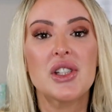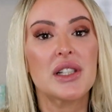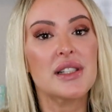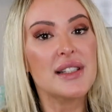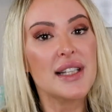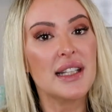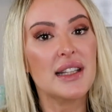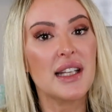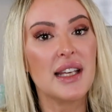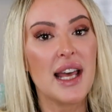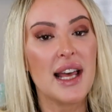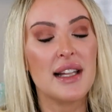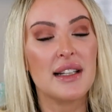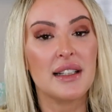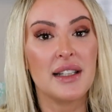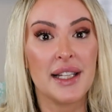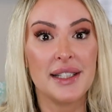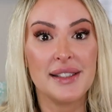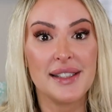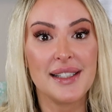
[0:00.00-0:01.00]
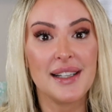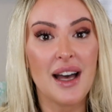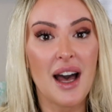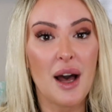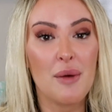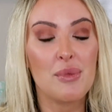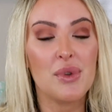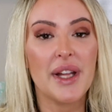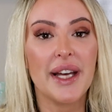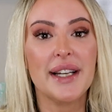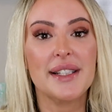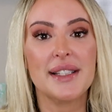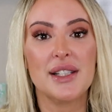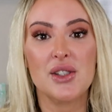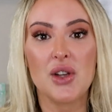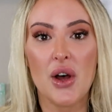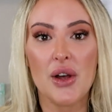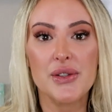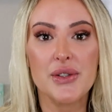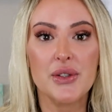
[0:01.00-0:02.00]
just like the cleansing complex,
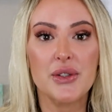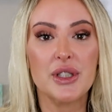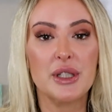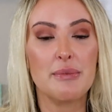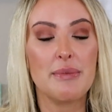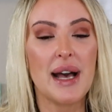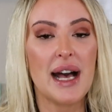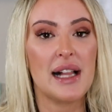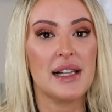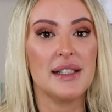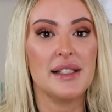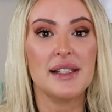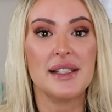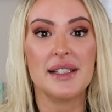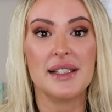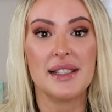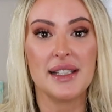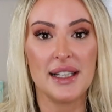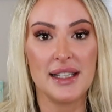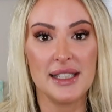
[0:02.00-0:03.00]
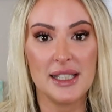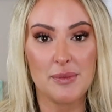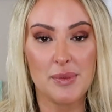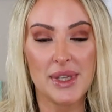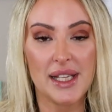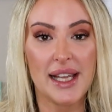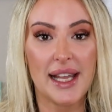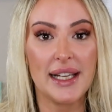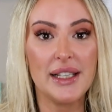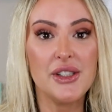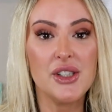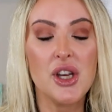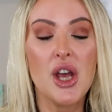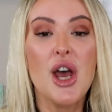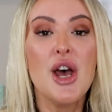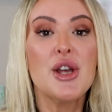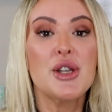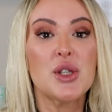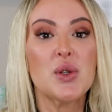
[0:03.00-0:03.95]
it's also gonna balance the skin's pH.